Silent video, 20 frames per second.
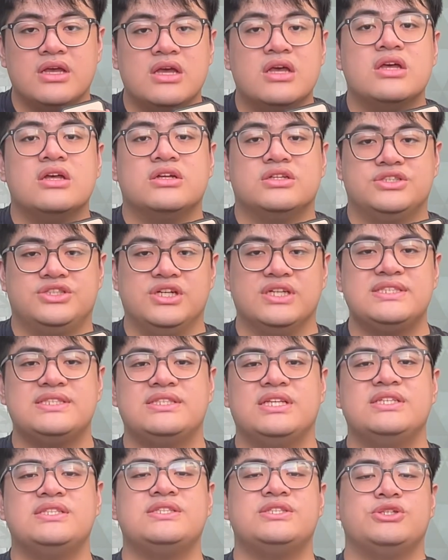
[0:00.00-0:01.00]
Justice
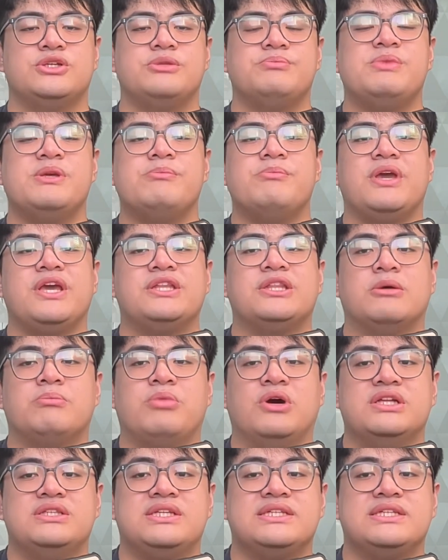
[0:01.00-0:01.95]
should be made upon these